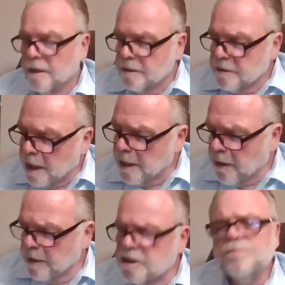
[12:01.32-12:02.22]

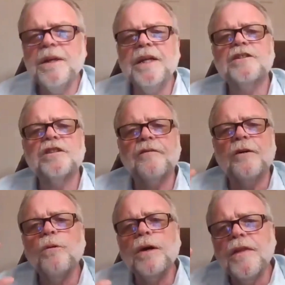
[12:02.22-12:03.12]
Teilhard speaks of a
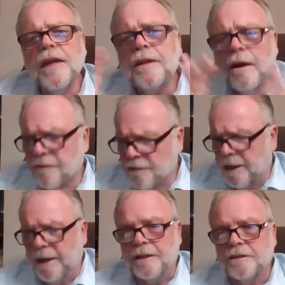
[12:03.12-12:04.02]
within of
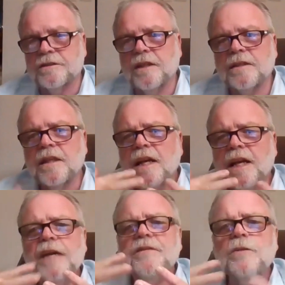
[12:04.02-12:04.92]
things, that
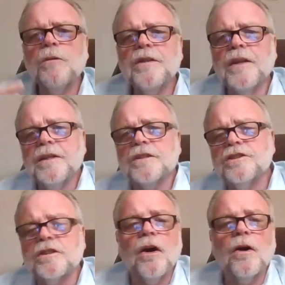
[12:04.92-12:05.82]
even within the
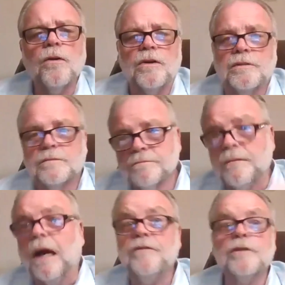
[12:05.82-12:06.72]
stone,
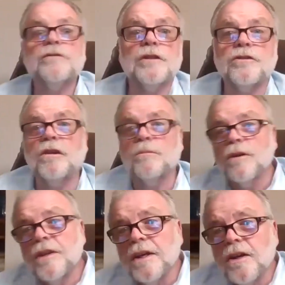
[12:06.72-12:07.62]
I've used the term
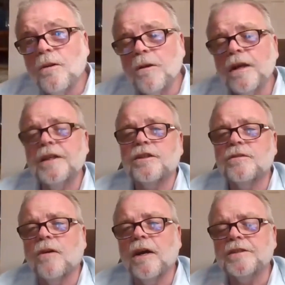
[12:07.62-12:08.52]
within already
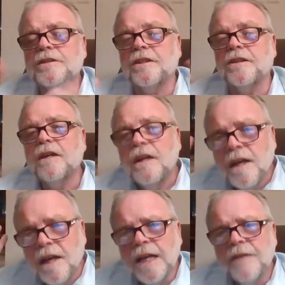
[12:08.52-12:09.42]
twice here,
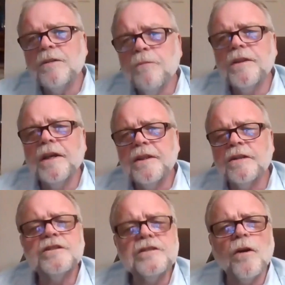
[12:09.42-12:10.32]
even within the
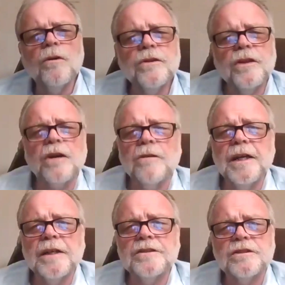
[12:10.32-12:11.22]
stone there
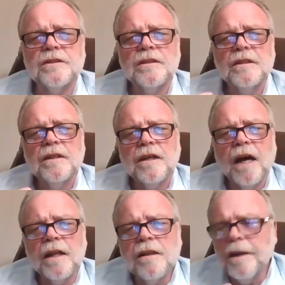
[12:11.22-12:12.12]
is
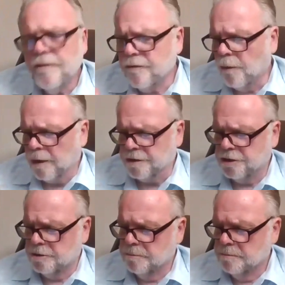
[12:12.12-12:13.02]
a life
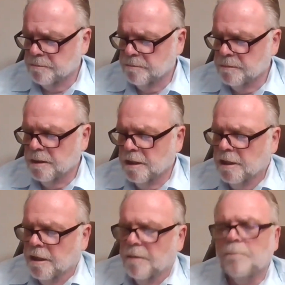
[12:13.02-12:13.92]
force.
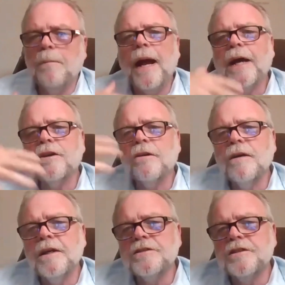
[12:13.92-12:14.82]
Matter
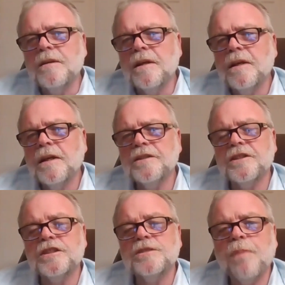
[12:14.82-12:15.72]
is
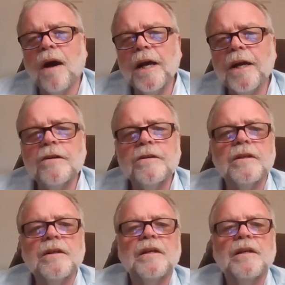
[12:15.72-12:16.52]
inspired